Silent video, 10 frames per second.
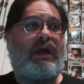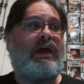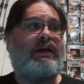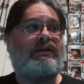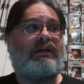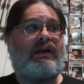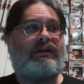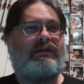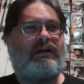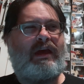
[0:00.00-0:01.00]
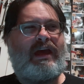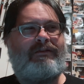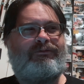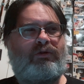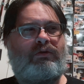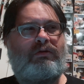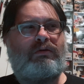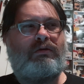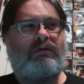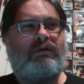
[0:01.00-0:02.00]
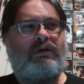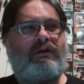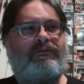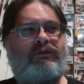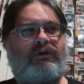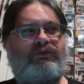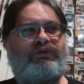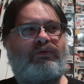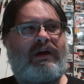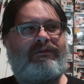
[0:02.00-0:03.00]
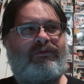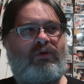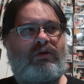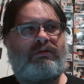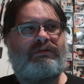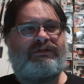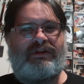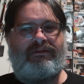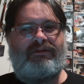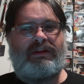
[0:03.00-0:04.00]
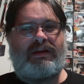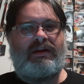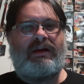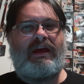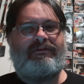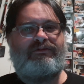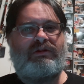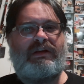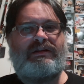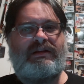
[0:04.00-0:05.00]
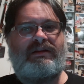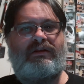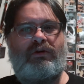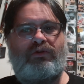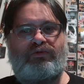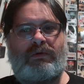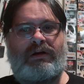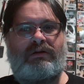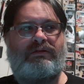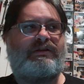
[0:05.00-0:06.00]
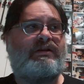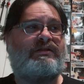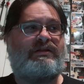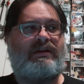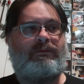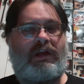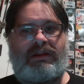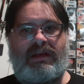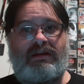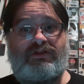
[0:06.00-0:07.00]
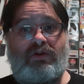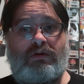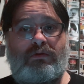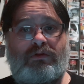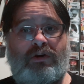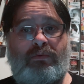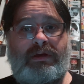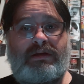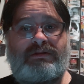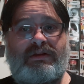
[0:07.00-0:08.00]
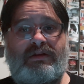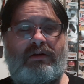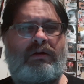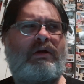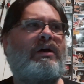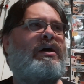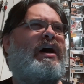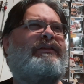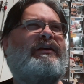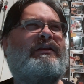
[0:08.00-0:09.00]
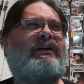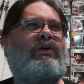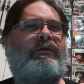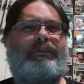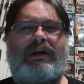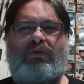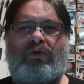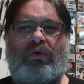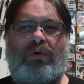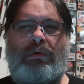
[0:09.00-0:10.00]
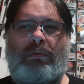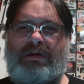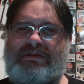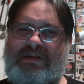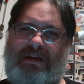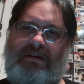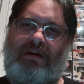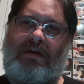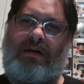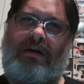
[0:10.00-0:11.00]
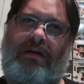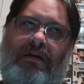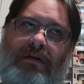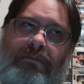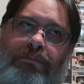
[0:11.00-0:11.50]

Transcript: And then like after, for those who have heart and stuff like that, after they did those records, it seemed like they started going into their, I think they call it metalcore, where it's like I